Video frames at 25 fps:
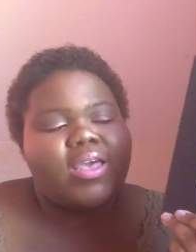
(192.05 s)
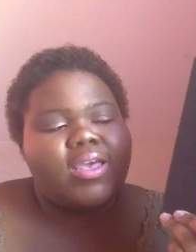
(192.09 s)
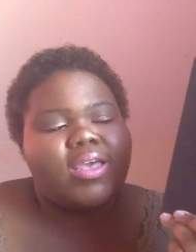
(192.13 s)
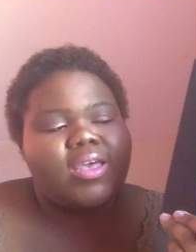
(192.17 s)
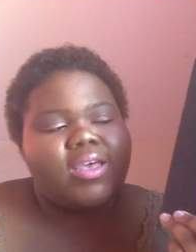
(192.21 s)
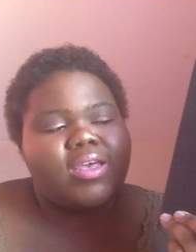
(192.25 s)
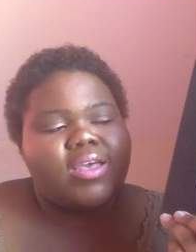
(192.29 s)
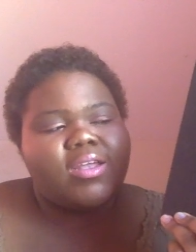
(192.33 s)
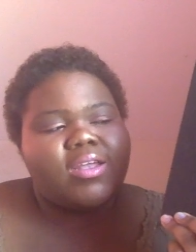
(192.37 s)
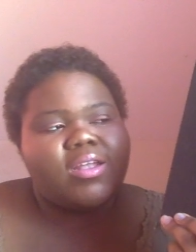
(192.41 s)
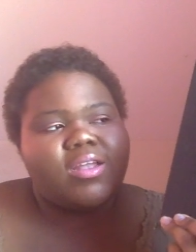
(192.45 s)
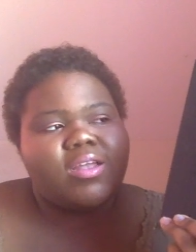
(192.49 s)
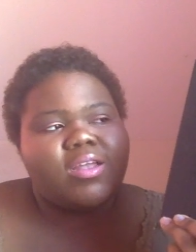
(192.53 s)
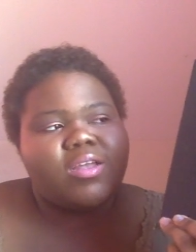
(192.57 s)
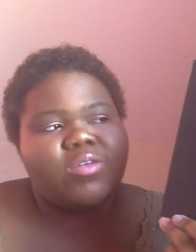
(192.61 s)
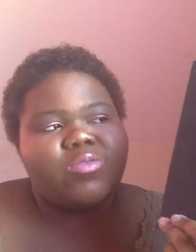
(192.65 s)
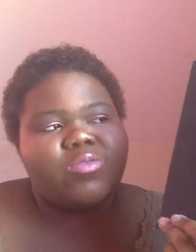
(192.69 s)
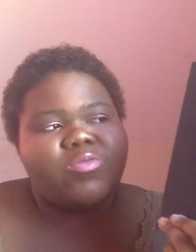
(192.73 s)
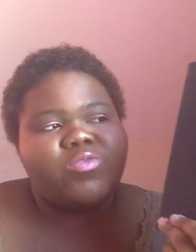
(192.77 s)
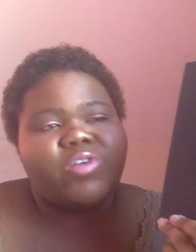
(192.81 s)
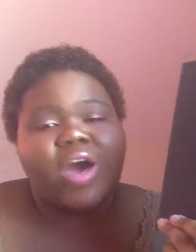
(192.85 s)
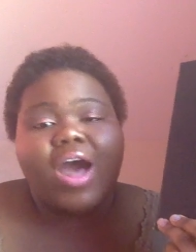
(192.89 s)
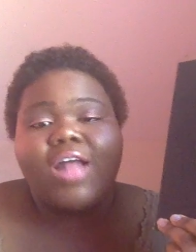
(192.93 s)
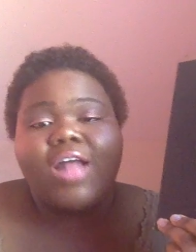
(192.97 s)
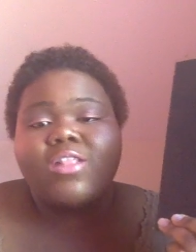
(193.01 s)
It
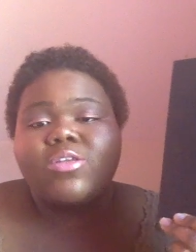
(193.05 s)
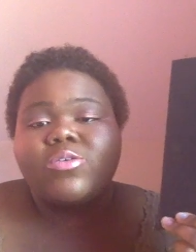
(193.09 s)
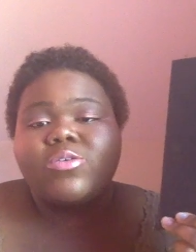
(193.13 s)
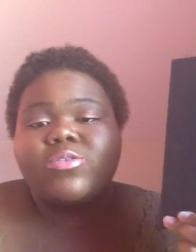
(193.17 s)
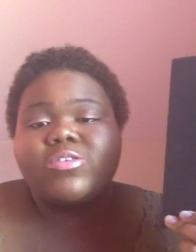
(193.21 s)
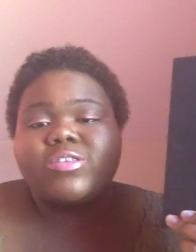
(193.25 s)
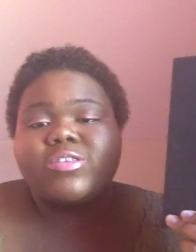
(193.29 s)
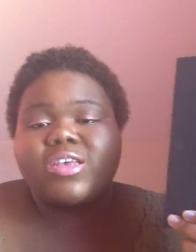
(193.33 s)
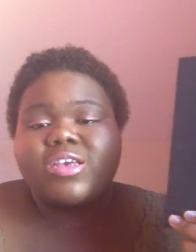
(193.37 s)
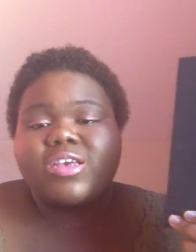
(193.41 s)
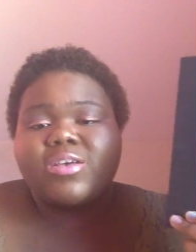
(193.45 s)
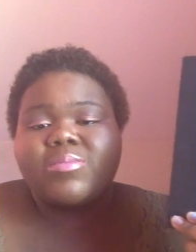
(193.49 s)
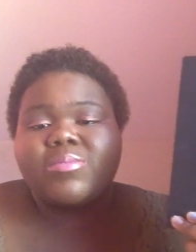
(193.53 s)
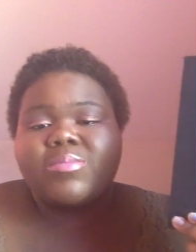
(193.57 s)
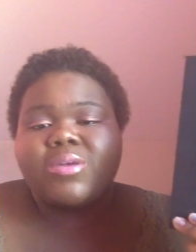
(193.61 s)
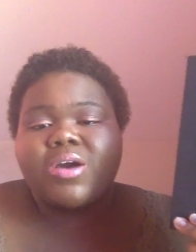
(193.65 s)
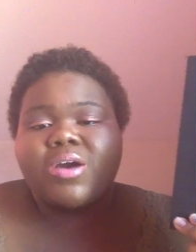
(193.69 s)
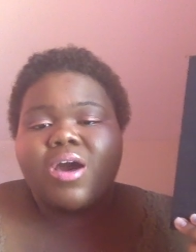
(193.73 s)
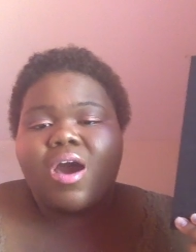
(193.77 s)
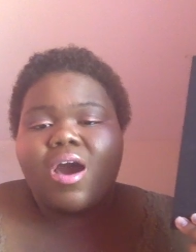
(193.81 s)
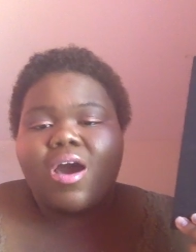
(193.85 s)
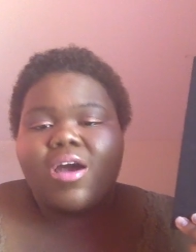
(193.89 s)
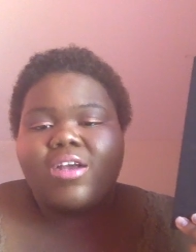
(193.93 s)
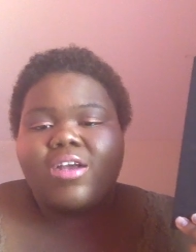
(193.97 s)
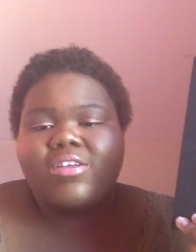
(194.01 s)
follows Emma
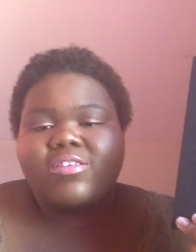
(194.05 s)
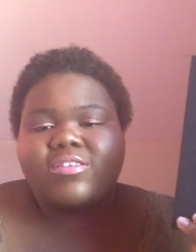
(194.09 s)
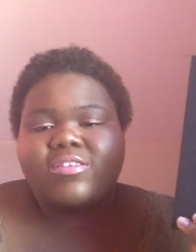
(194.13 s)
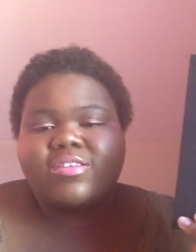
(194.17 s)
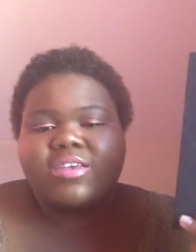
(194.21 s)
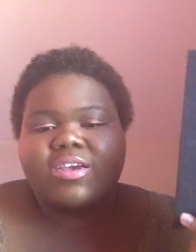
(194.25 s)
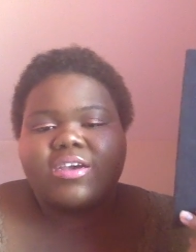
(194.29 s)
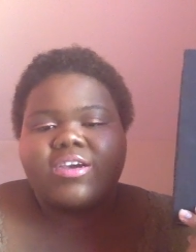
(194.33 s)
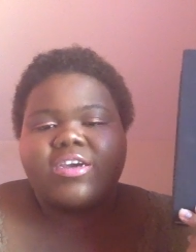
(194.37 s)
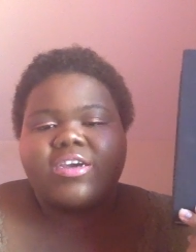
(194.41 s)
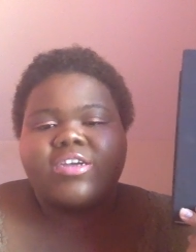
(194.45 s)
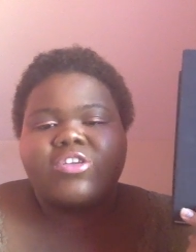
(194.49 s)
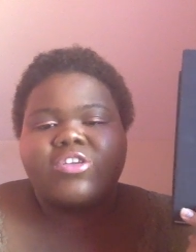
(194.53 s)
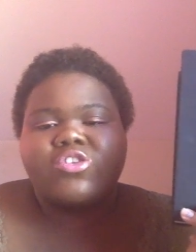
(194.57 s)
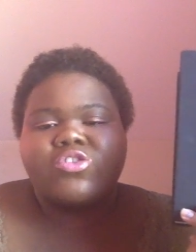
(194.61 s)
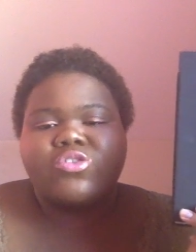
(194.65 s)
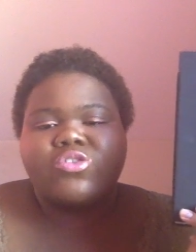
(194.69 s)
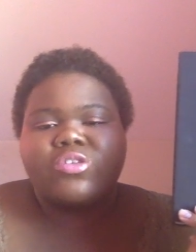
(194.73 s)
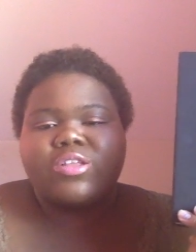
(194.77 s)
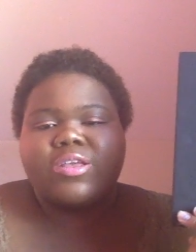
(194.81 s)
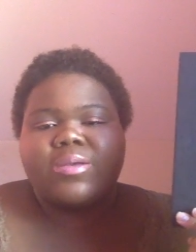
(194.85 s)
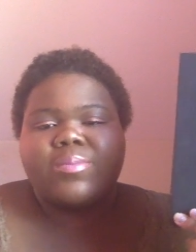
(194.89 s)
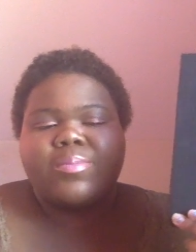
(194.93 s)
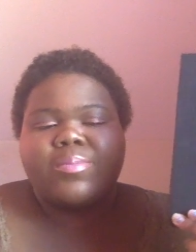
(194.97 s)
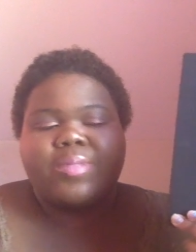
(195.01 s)
Carstairs and
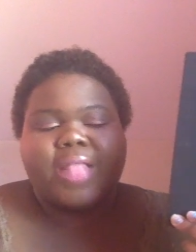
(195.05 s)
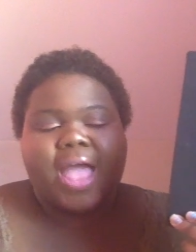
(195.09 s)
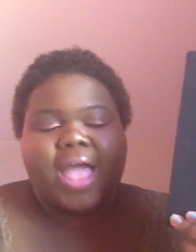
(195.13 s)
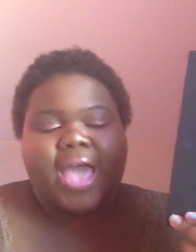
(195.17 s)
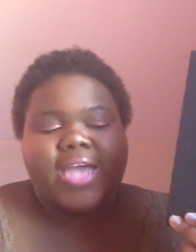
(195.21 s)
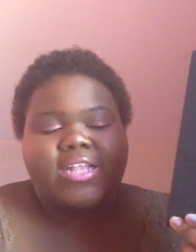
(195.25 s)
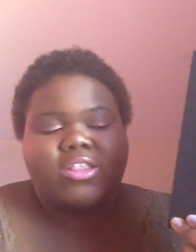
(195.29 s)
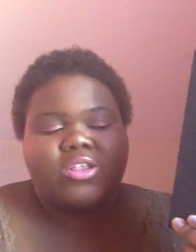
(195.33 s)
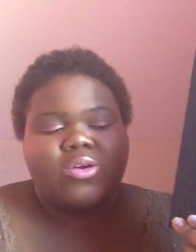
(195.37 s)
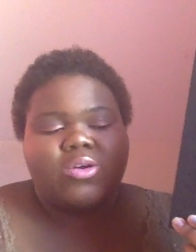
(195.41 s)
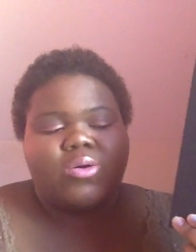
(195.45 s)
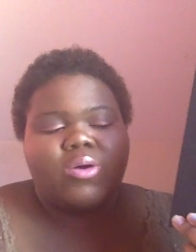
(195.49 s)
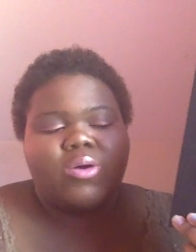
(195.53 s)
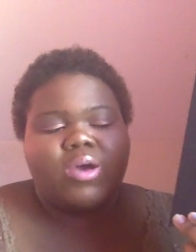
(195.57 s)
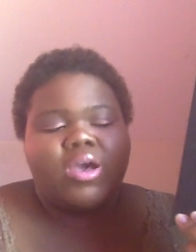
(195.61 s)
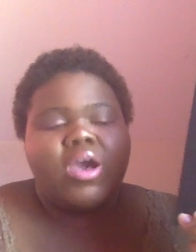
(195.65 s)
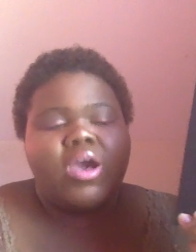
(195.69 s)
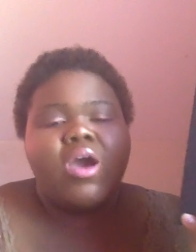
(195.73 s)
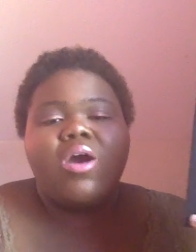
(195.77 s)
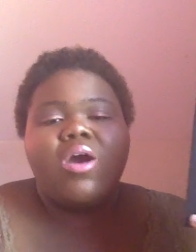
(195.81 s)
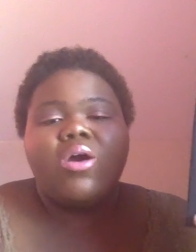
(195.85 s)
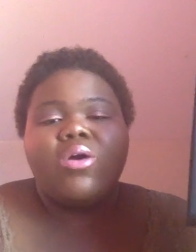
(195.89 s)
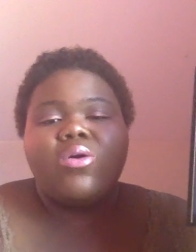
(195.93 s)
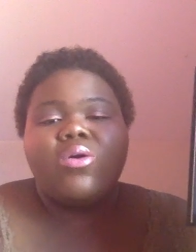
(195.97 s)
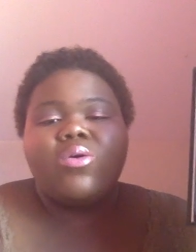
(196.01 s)
Julian Blackthorne,
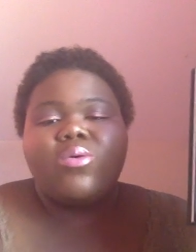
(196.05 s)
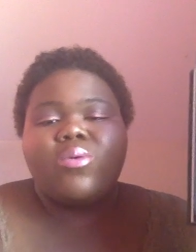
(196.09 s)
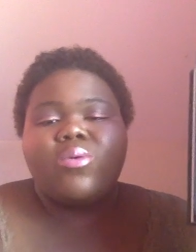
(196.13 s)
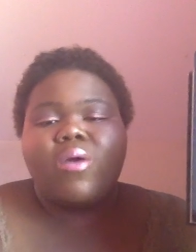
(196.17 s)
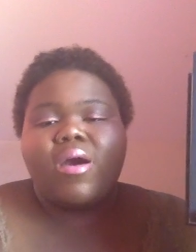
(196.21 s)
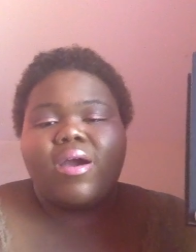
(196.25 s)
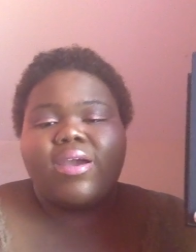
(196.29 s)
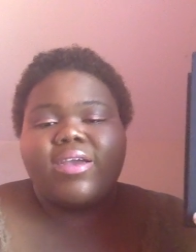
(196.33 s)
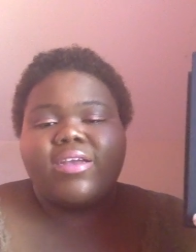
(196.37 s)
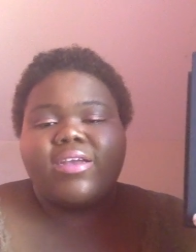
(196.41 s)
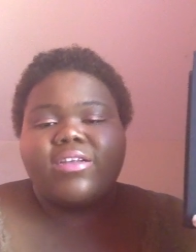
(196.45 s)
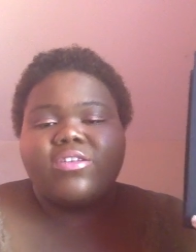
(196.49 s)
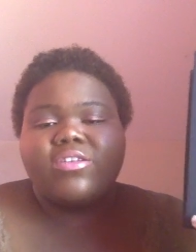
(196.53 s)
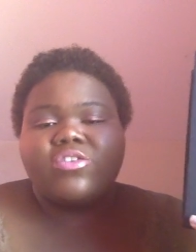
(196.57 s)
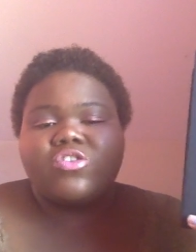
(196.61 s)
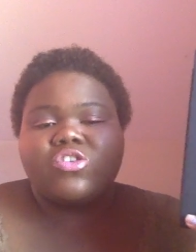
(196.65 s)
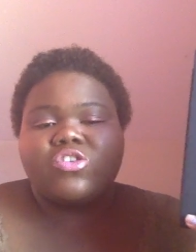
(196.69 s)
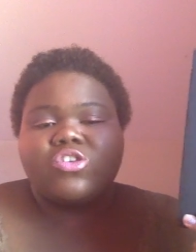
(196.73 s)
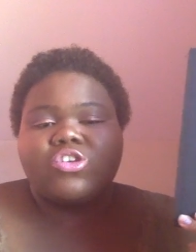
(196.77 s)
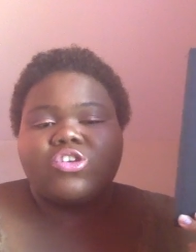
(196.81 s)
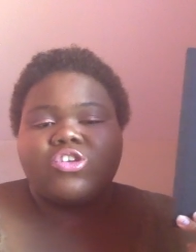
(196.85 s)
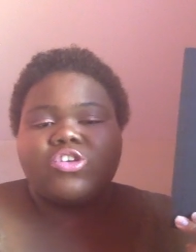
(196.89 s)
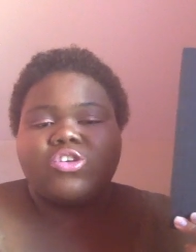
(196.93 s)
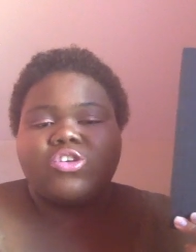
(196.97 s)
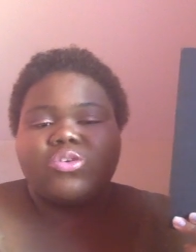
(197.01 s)
who are
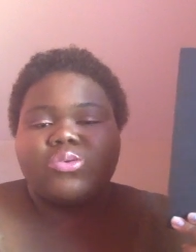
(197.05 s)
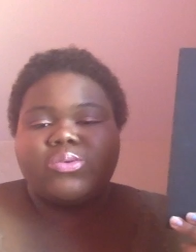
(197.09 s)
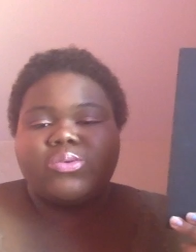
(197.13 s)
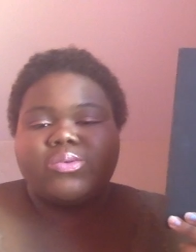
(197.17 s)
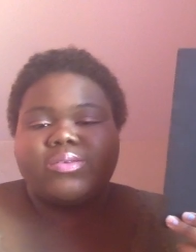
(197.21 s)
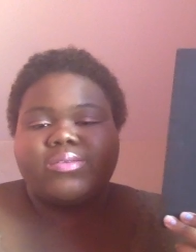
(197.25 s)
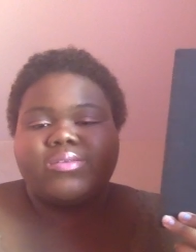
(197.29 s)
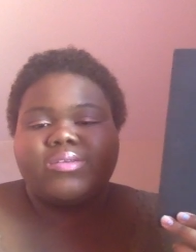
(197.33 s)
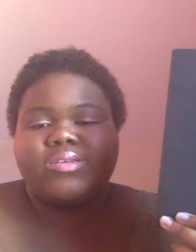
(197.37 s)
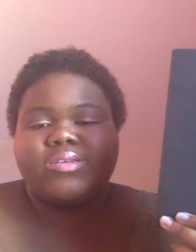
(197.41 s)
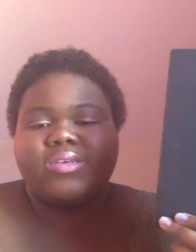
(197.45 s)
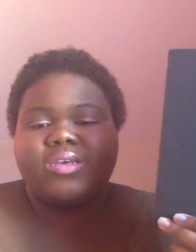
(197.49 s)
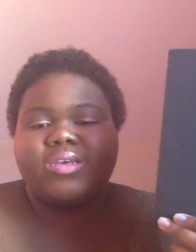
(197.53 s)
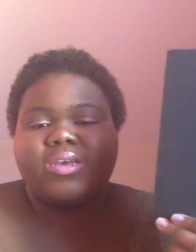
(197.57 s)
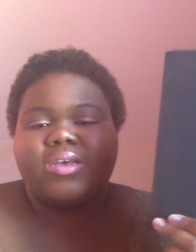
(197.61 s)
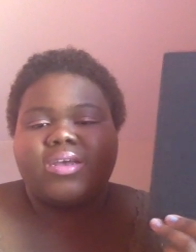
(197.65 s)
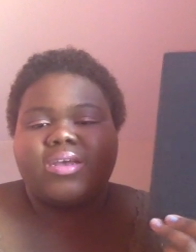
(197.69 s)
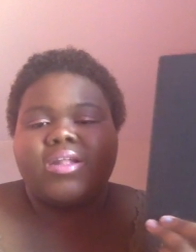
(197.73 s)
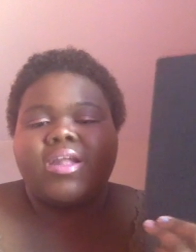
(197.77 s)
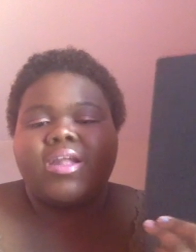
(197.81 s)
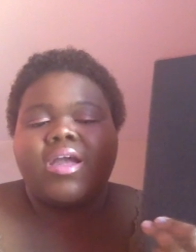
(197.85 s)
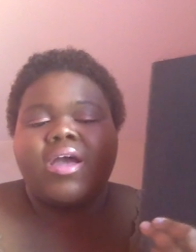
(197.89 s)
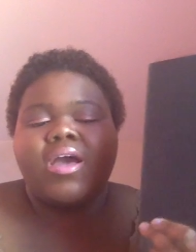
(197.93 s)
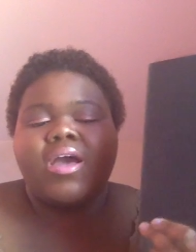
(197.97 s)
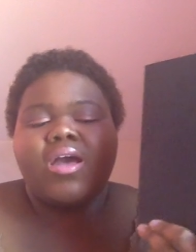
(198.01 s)
introduced
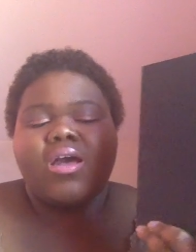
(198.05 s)
in